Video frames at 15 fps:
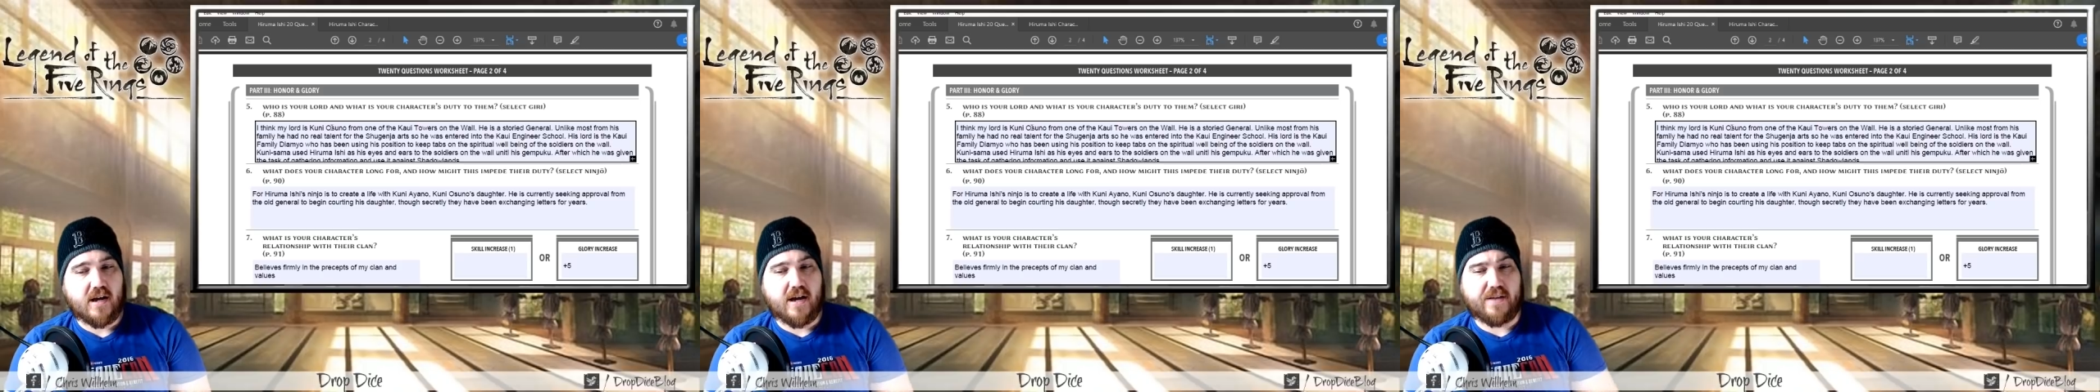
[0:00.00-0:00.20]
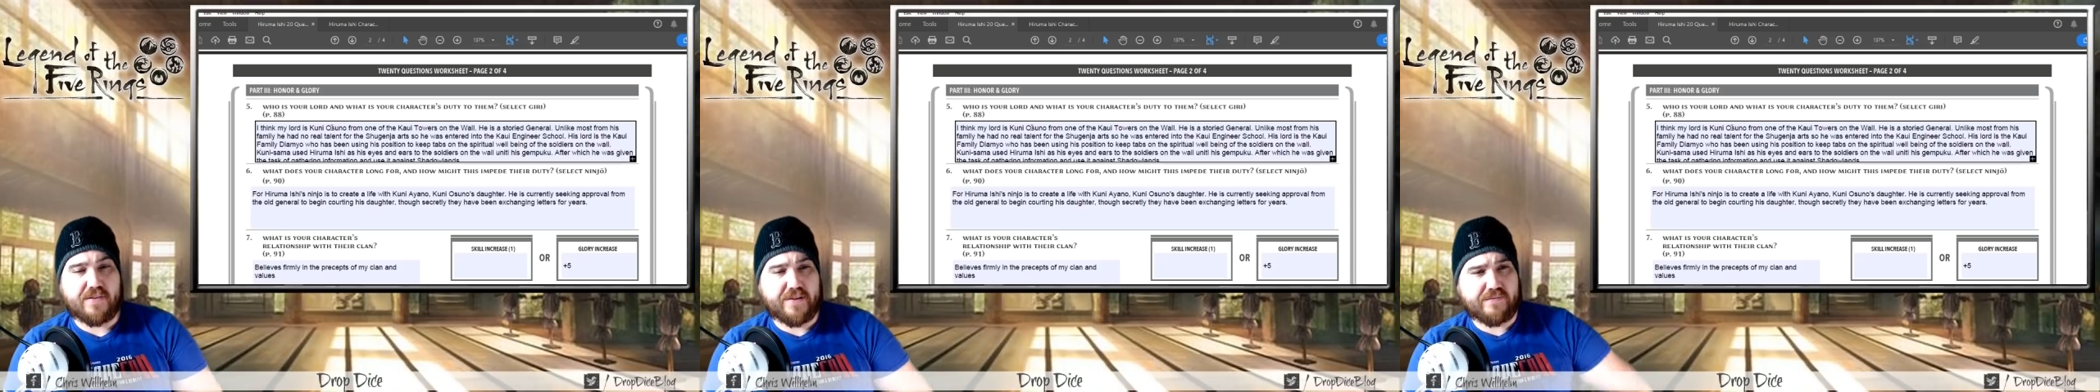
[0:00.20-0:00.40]

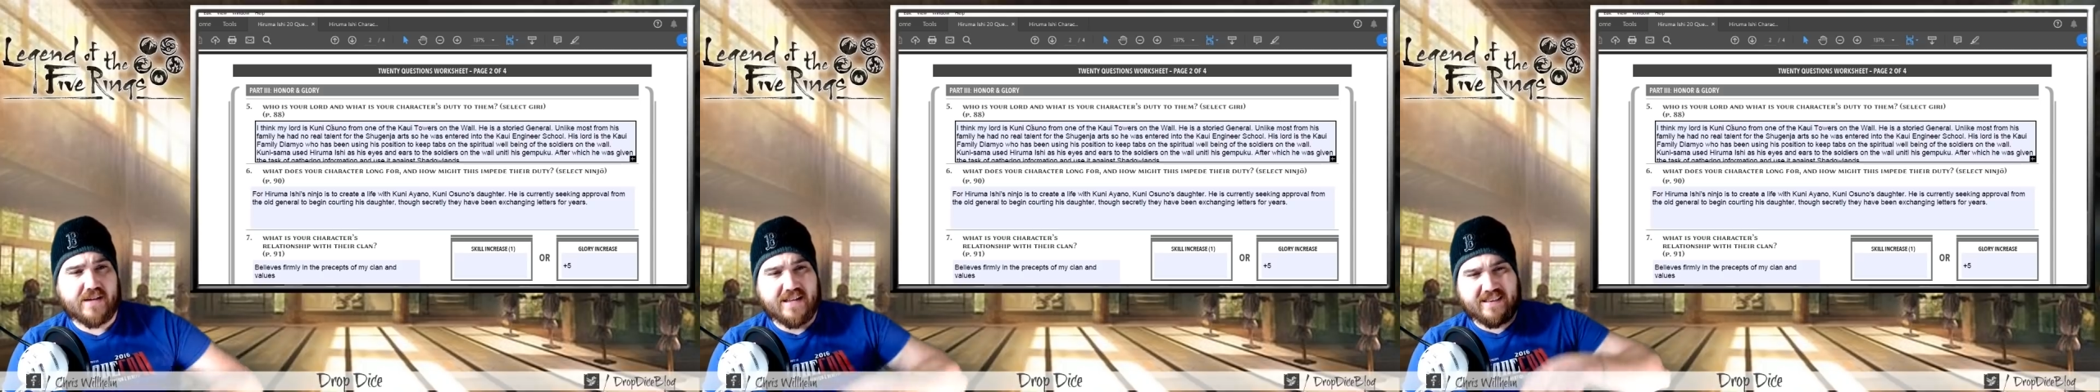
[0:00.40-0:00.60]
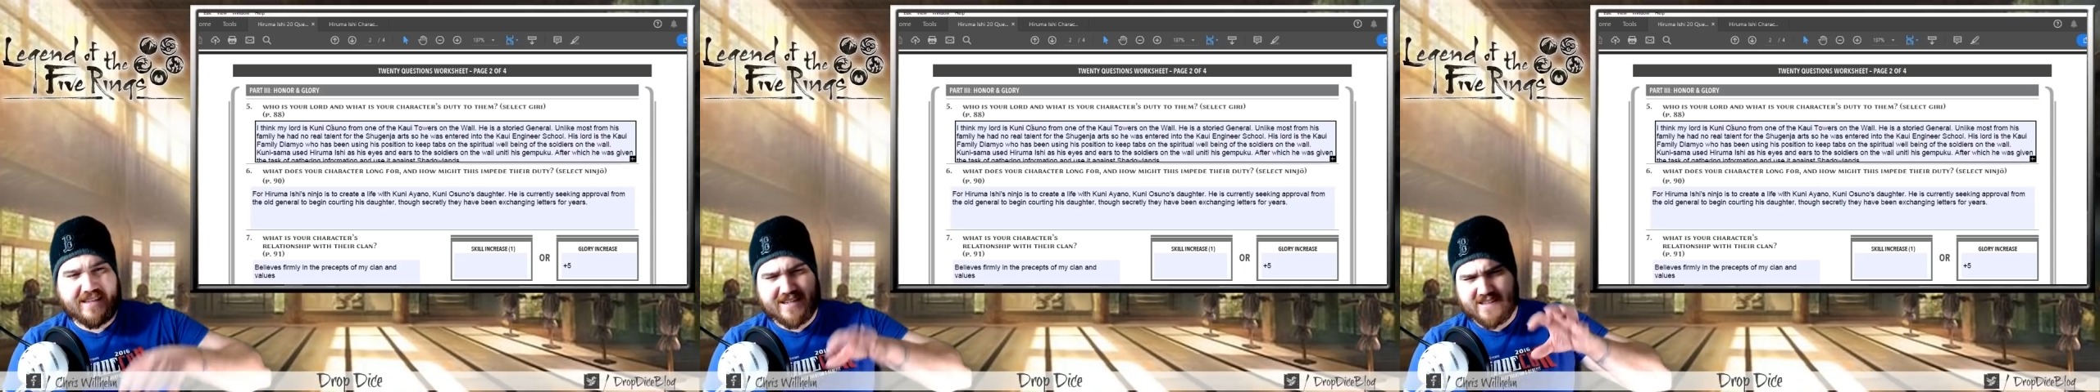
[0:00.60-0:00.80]
They've
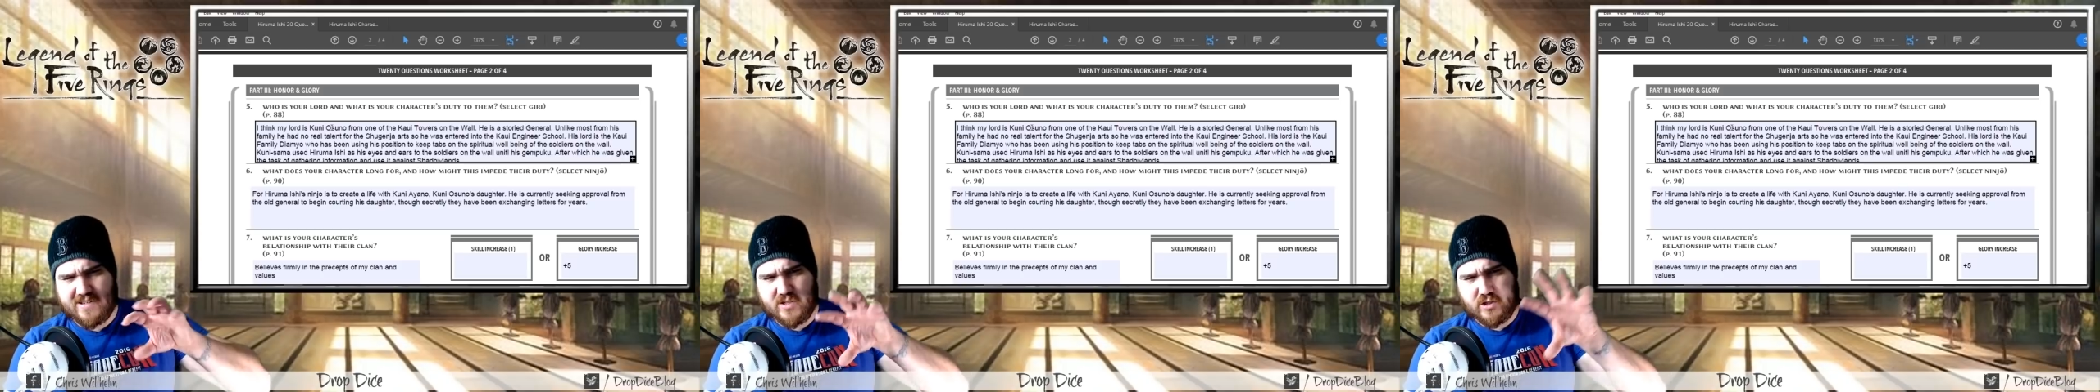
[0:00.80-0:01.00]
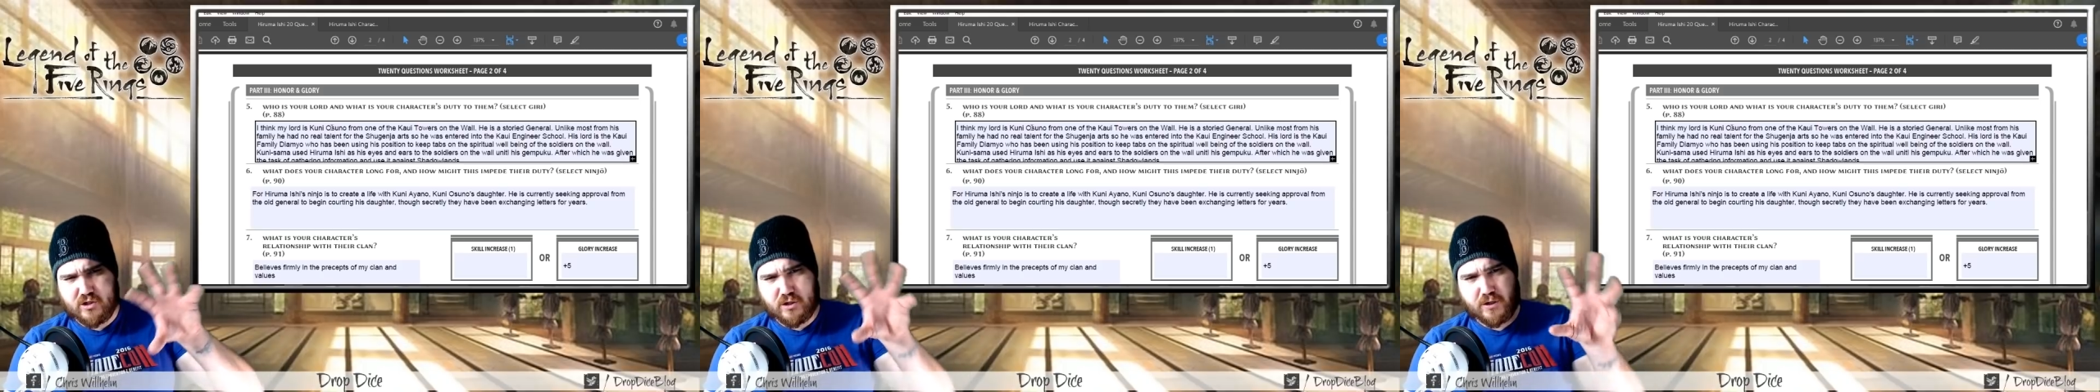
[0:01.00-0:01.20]
got like
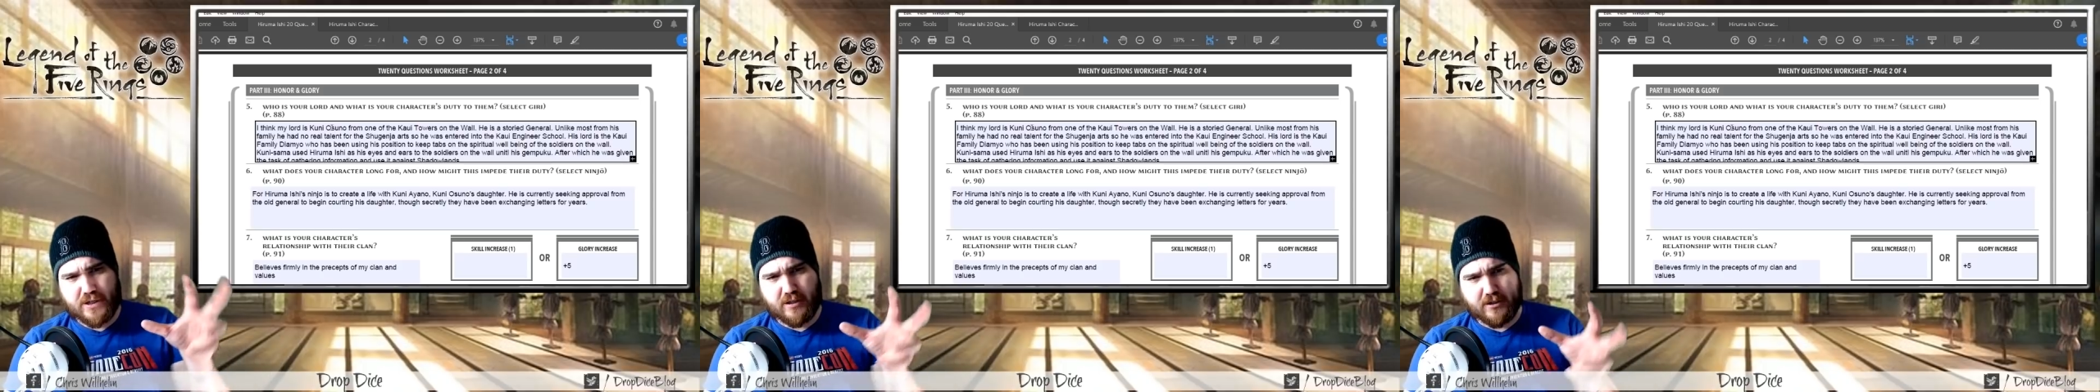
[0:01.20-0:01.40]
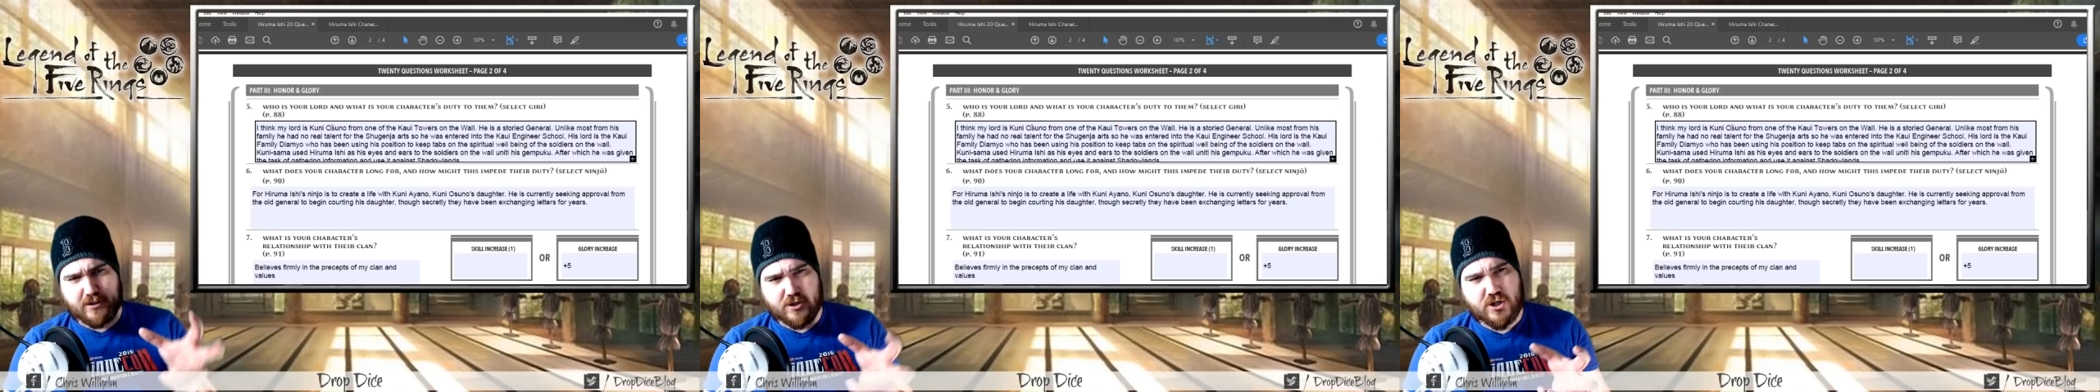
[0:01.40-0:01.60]
this circular